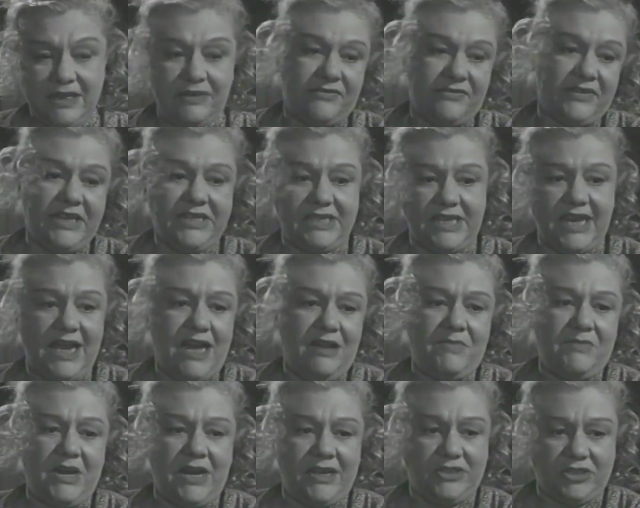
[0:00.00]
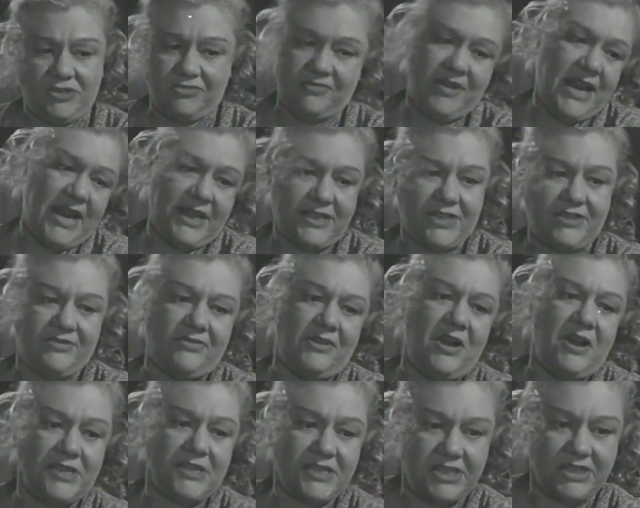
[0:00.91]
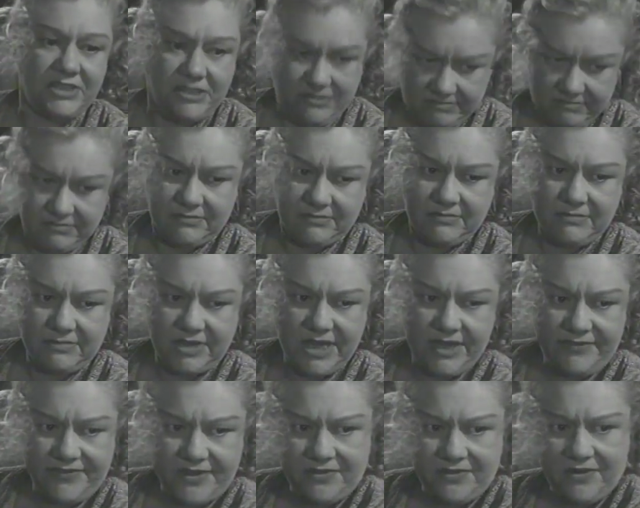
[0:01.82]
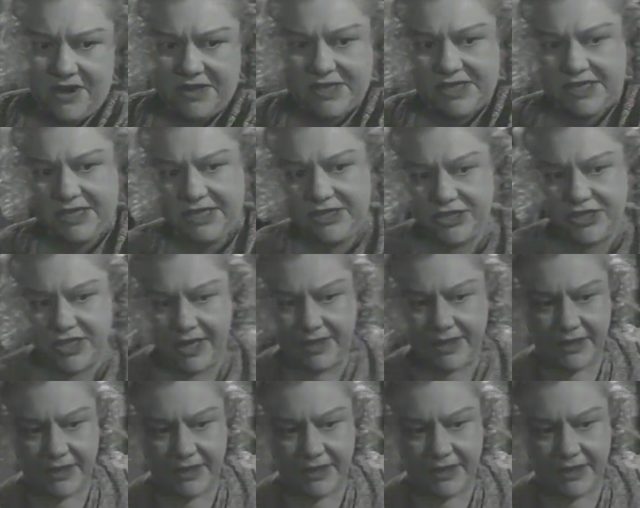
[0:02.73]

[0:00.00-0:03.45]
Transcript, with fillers: Every time our tracks crossed, we've crossed each